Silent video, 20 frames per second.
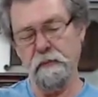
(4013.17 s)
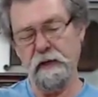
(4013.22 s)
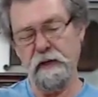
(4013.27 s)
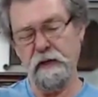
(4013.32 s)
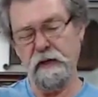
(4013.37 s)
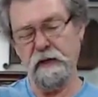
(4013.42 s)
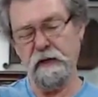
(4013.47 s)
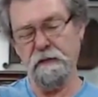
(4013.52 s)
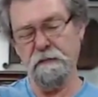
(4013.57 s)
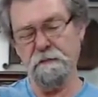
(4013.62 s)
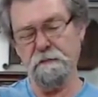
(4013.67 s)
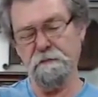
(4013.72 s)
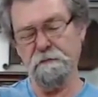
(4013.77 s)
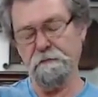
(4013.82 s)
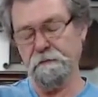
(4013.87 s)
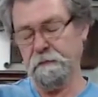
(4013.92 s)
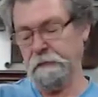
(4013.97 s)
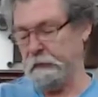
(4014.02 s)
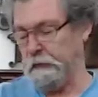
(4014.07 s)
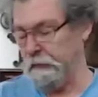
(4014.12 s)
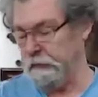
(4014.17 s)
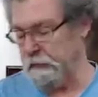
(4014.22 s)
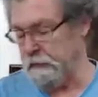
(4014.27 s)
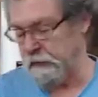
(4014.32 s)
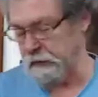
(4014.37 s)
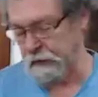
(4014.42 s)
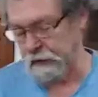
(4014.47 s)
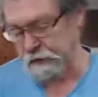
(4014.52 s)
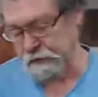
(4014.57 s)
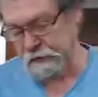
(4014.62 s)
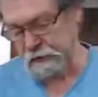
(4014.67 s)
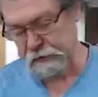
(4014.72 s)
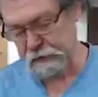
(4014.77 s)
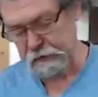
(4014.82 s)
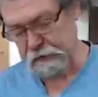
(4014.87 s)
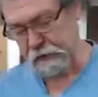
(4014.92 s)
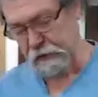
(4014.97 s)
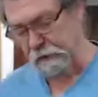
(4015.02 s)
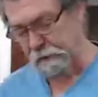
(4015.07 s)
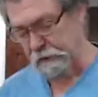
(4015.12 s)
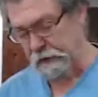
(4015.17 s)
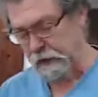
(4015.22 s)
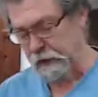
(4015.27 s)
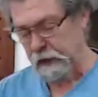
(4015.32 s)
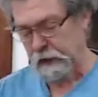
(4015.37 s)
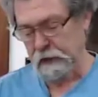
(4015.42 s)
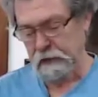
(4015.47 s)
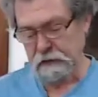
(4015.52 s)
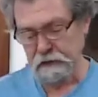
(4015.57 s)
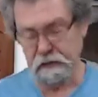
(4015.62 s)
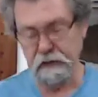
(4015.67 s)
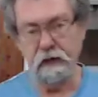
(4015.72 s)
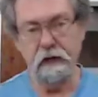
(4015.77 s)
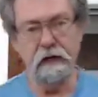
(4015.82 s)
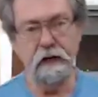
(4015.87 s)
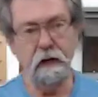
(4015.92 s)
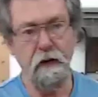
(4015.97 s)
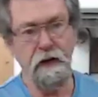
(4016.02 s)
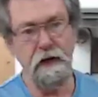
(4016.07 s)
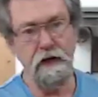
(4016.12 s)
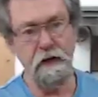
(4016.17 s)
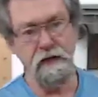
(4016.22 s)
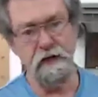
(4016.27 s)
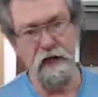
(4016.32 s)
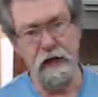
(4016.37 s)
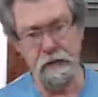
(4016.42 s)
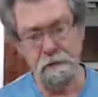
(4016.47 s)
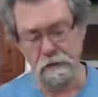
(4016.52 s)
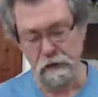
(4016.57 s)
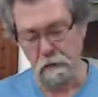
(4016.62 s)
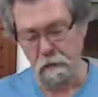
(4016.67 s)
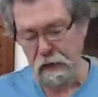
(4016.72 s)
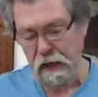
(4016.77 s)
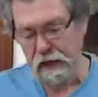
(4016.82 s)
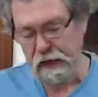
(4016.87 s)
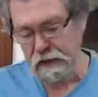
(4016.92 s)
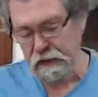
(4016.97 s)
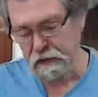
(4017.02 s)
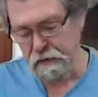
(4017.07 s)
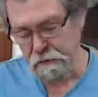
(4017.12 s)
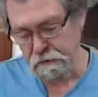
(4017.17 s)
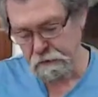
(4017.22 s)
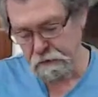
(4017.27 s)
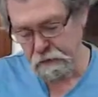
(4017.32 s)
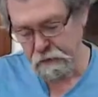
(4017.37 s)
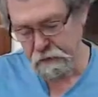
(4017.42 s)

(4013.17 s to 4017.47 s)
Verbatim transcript: but I don't know how it's going to go. So now I can tap the blade